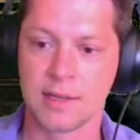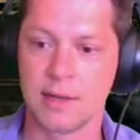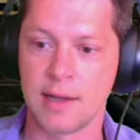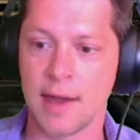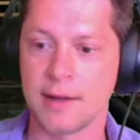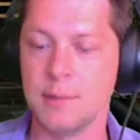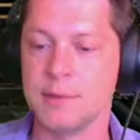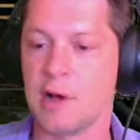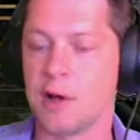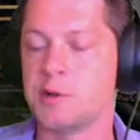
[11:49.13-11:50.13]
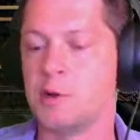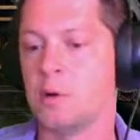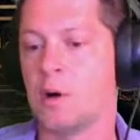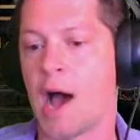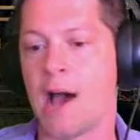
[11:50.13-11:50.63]
Tag Team is also,
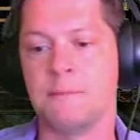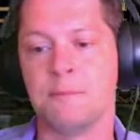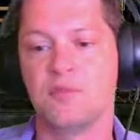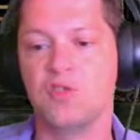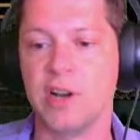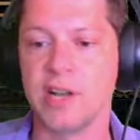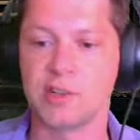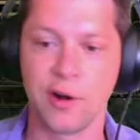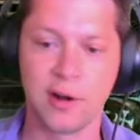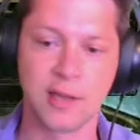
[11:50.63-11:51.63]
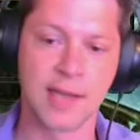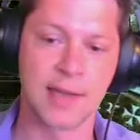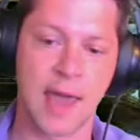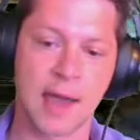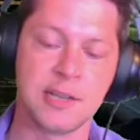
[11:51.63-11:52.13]
I've really grown to like
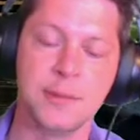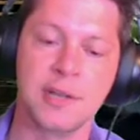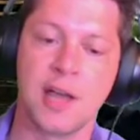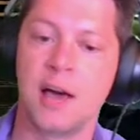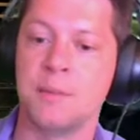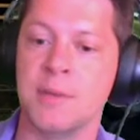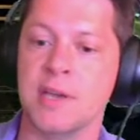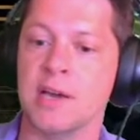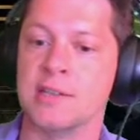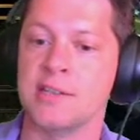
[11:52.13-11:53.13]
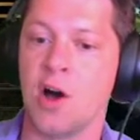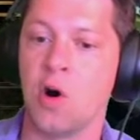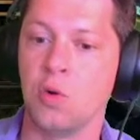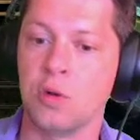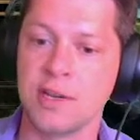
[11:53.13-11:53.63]
Tag Team a lot because not
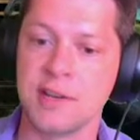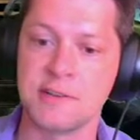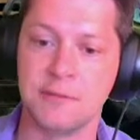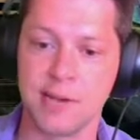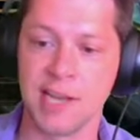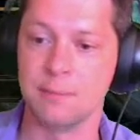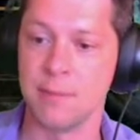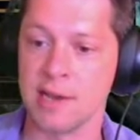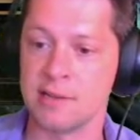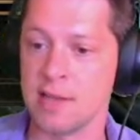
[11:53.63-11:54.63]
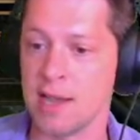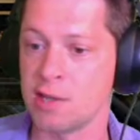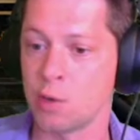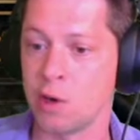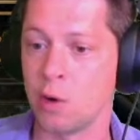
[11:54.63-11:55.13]
only does it free up mainstay,
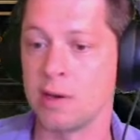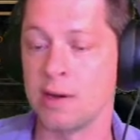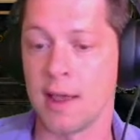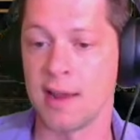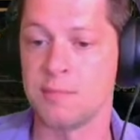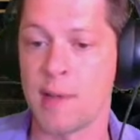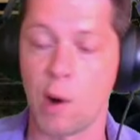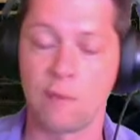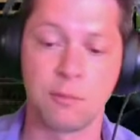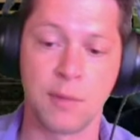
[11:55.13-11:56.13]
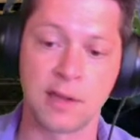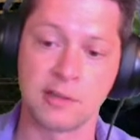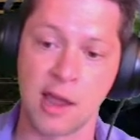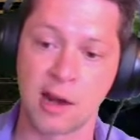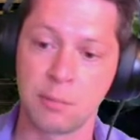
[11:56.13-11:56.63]
so I don't need enhanced power for my
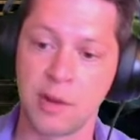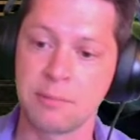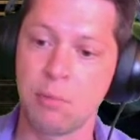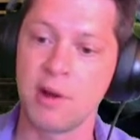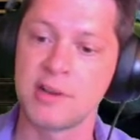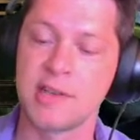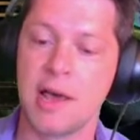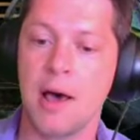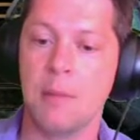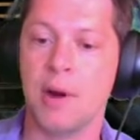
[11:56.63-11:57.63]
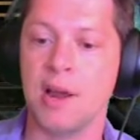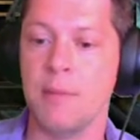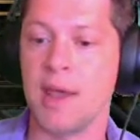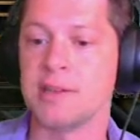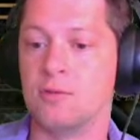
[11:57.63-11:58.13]
stagger break points, but it
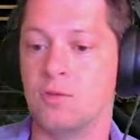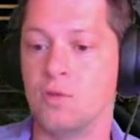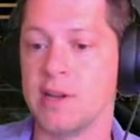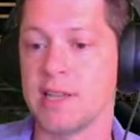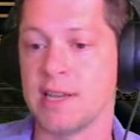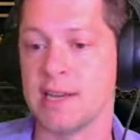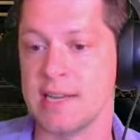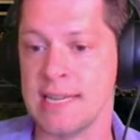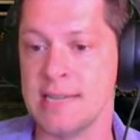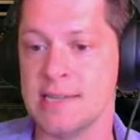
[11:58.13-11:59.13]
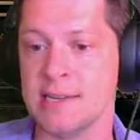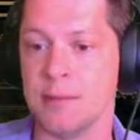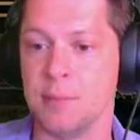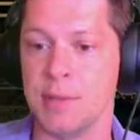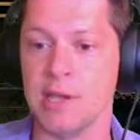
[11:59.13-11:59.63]
makes it really easy
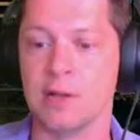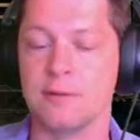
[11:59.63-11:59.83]
to peel